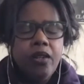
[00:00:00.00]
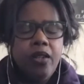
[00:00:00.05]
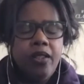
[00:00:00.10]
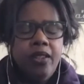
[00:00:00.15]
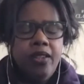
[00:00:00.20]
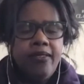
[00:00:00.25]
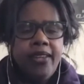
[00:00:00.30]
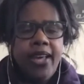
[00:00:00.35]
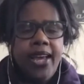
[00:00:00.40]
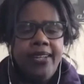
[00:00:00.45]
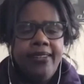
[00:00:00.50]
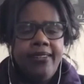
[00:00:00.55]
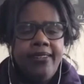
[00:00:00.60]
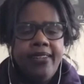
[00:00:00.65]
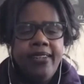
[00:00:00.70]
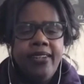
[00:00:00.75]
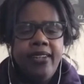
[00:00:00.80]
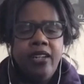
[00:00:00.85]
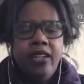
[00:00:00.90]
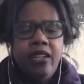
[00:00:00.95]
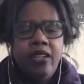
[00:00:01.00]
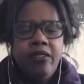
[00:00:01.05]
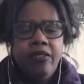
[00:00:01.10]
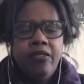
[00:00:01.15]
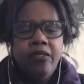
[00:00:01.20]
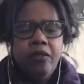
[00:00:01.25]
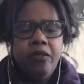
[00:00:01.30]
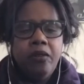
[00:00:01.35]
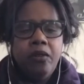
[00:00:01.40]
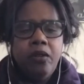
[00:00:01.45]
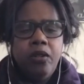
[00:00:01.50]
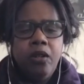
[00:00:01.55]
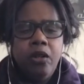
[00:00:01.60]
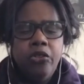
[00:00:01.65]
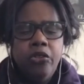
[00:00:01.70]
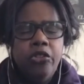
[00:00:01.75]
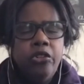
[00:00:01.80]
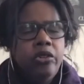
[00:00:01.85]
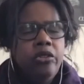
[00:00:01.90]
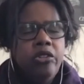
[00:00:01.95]
this idea of, you know,
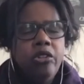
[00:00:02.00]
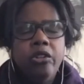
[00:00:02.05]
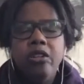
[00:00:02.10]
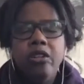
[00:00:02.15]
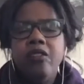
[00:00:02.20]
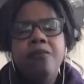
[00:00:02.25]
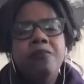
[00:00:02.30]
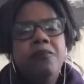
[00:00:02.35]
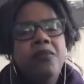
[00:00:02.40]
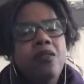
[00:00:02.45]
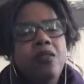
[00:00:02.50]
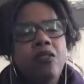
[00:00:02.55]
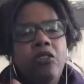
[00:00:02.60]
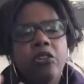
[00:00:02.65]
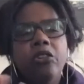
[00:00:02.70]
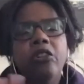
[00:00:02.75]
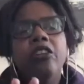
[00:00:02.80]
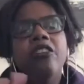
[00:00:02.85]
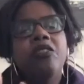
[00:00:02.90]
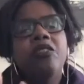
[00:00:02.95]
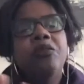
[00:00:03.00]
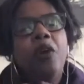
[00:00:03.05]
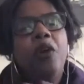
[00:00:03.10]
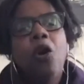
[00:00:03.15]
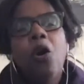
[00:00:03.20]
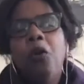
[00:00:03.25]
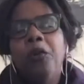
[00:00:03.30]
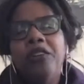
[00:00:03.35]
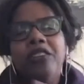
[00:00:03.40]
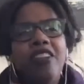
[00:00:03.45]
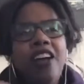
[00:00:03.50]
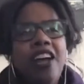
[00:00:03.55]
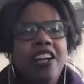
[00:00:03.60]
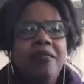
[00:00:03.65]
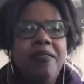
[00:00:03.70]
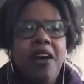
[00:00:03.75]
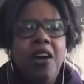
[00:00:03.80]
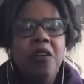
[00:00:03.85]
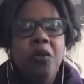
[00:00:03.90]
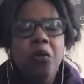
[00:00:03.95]
journalists, we were always talking
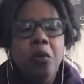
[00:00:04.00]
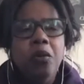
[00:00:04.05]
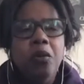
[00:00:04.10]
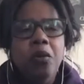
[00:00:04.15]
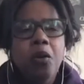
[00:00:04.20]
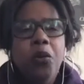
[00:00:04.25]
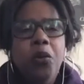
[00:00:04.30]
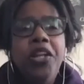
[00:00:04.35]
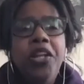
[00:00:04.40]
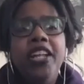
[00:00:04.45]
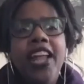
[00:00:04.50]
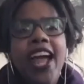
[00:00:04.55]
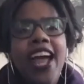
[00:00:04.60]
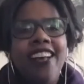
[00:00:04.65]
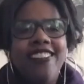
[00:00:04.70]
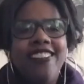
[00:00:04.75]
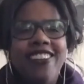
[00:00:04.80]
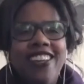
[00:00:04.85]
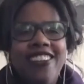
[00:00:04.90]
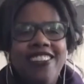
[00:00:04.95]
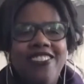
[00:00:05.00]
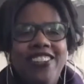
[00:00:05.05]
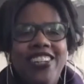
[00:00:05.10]
about, we need access.